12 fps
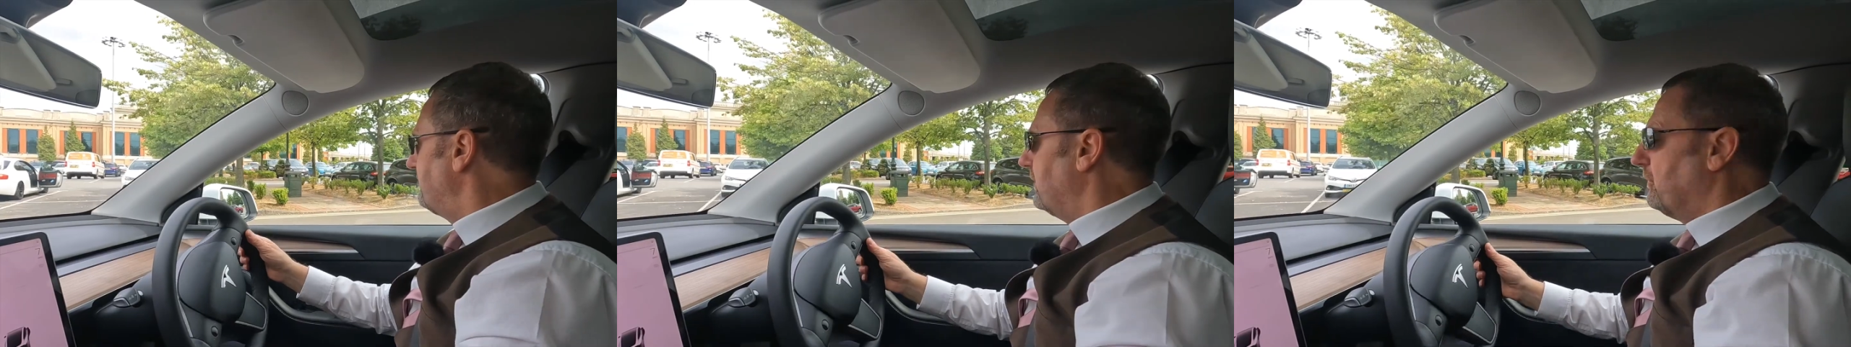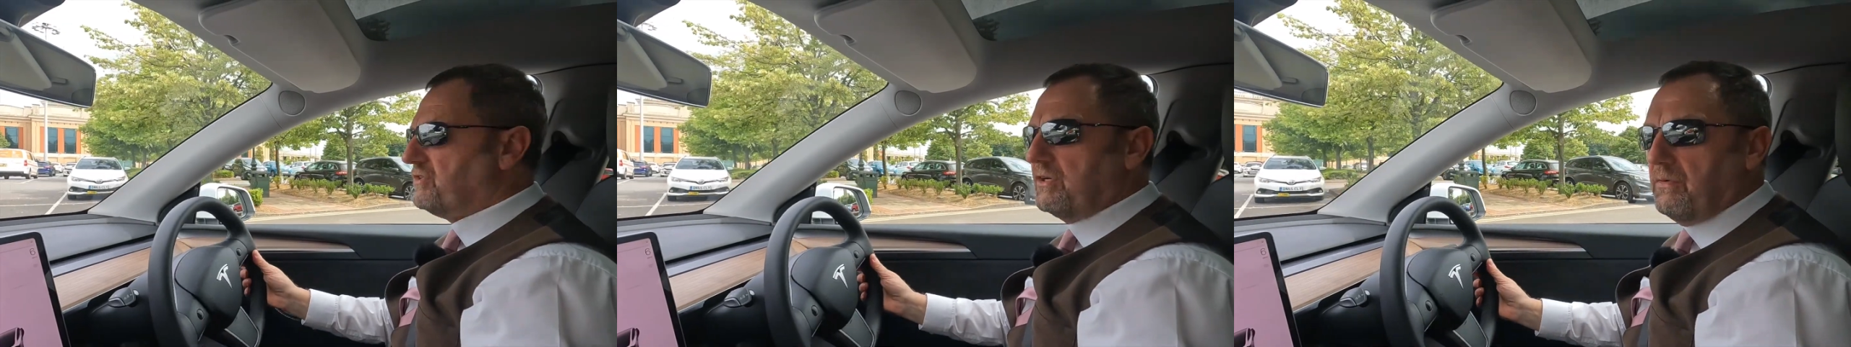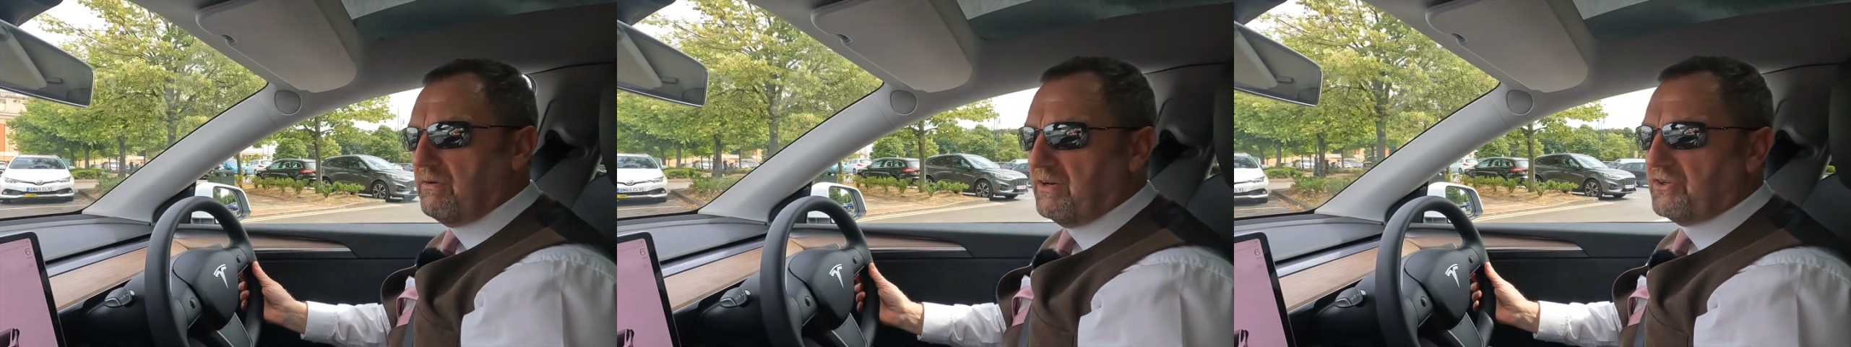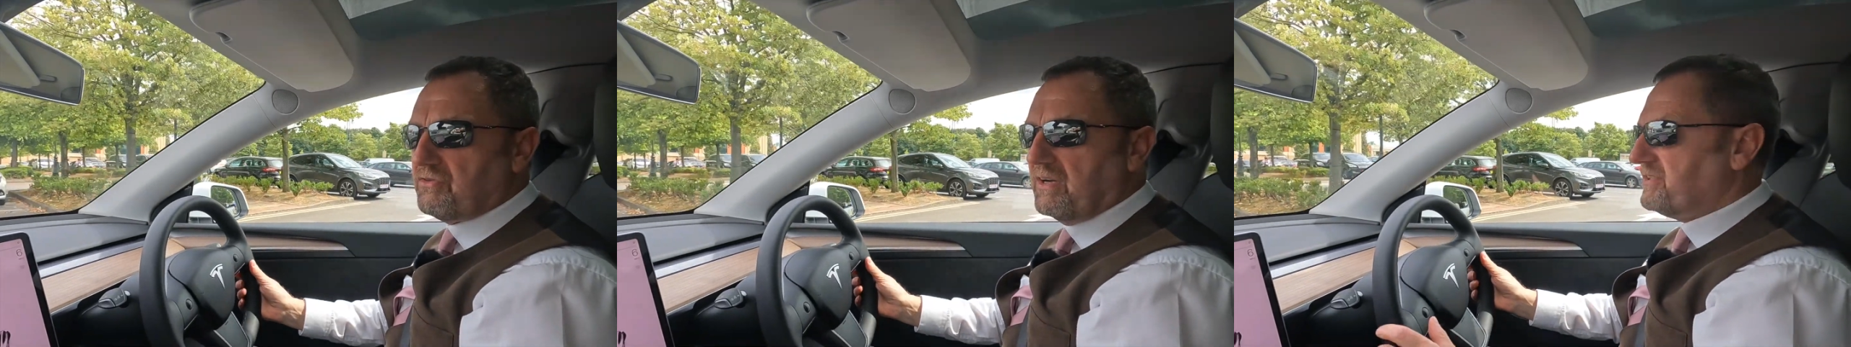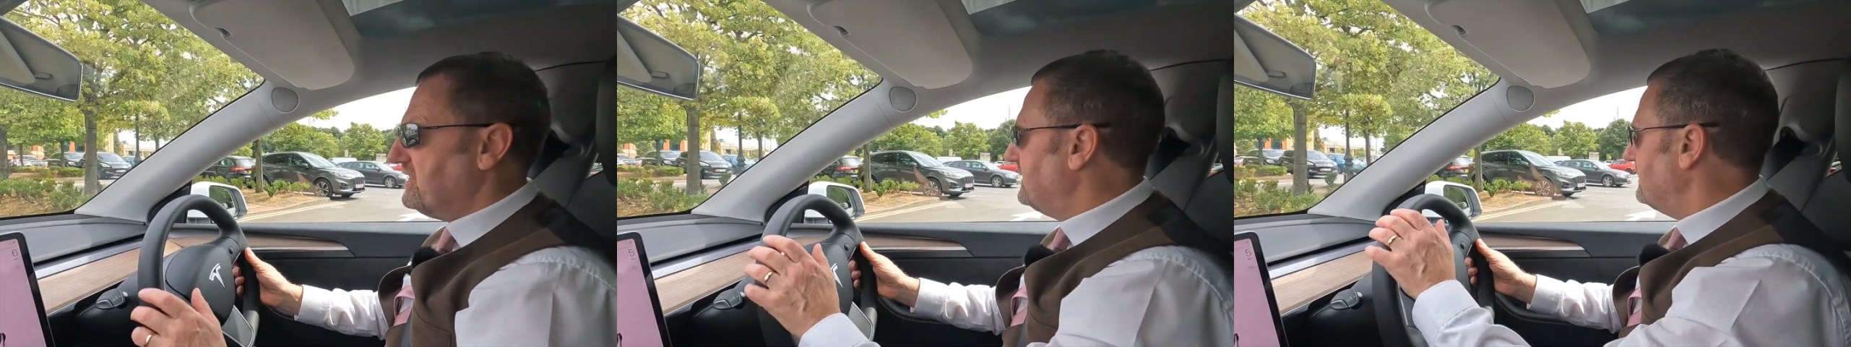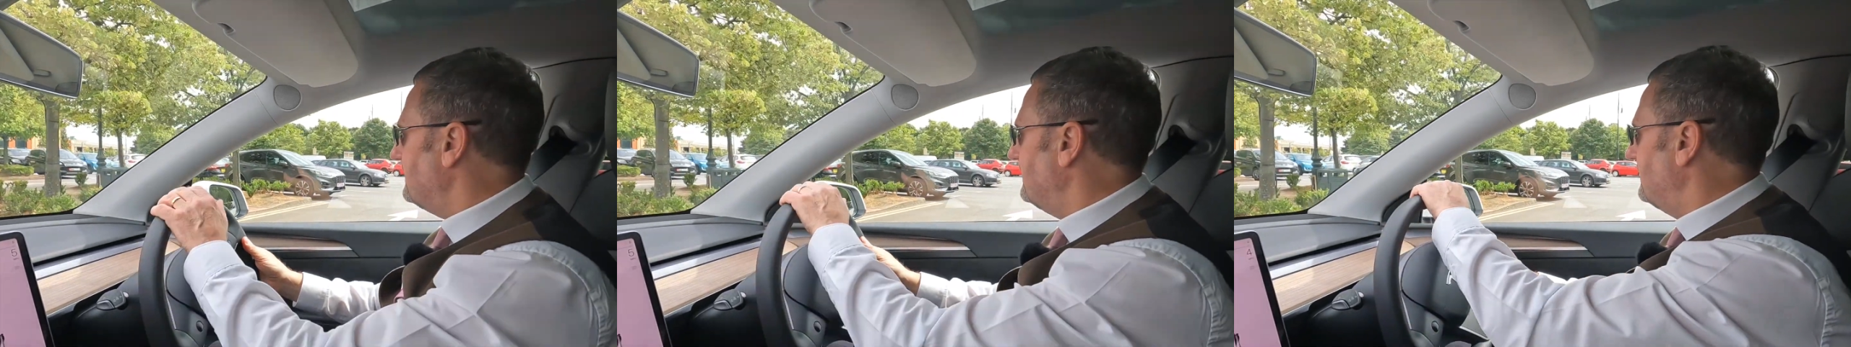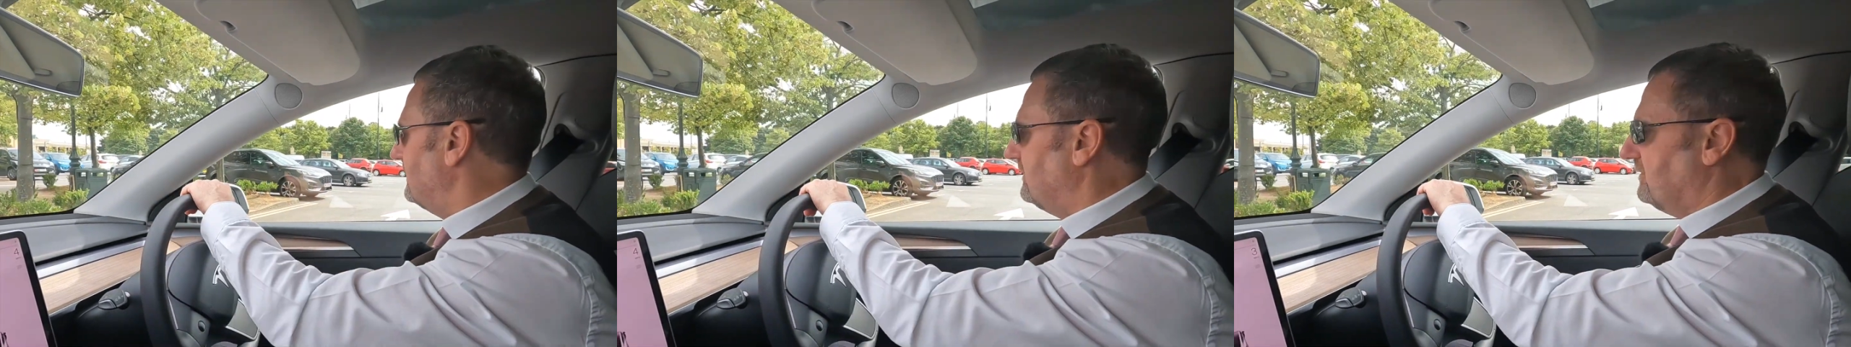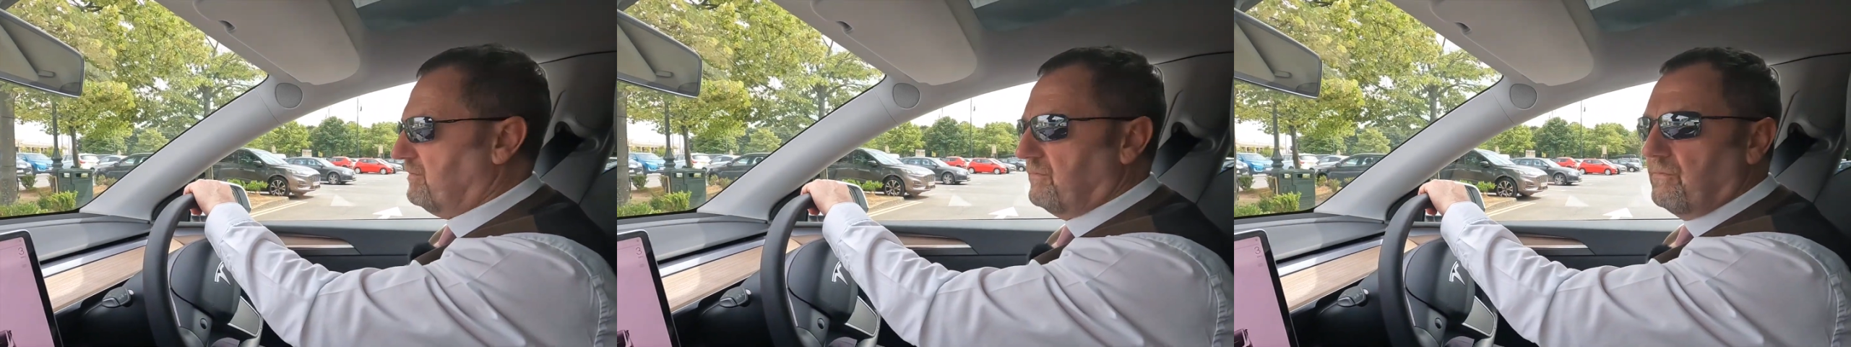those who are interested,
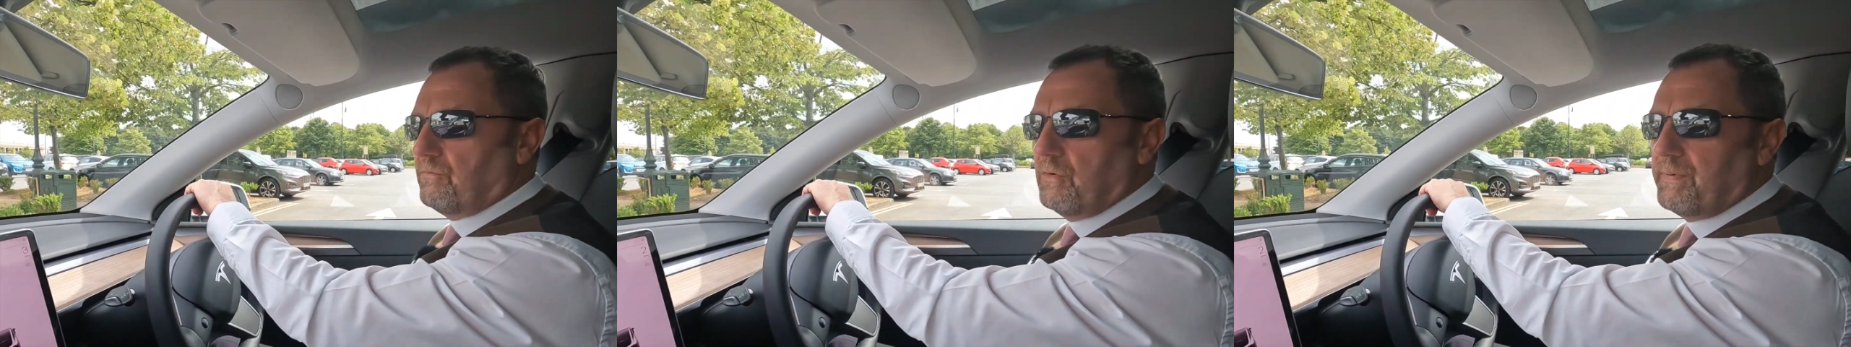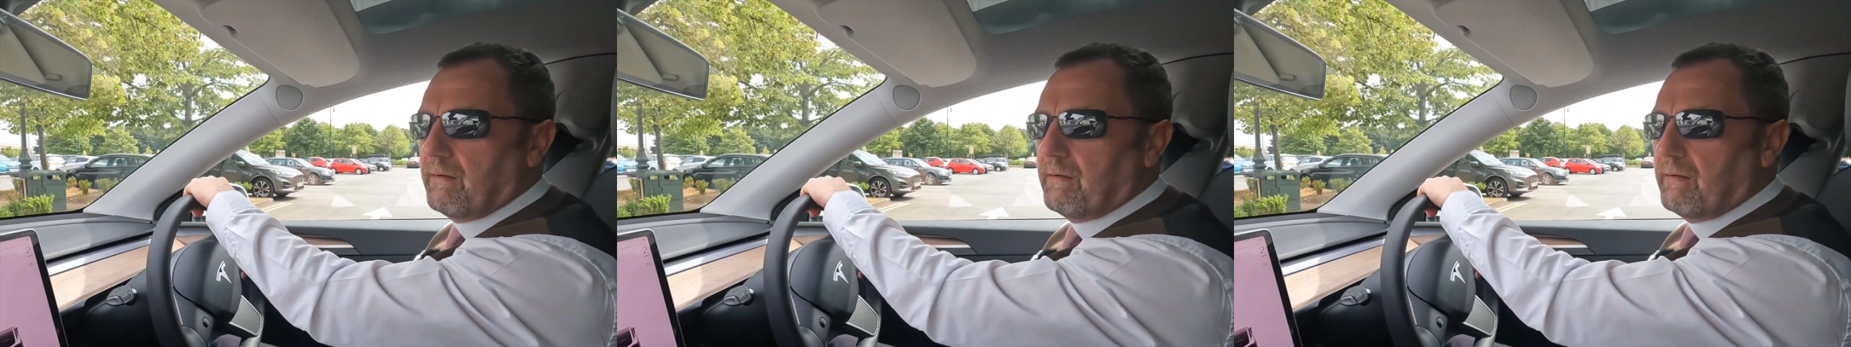we'll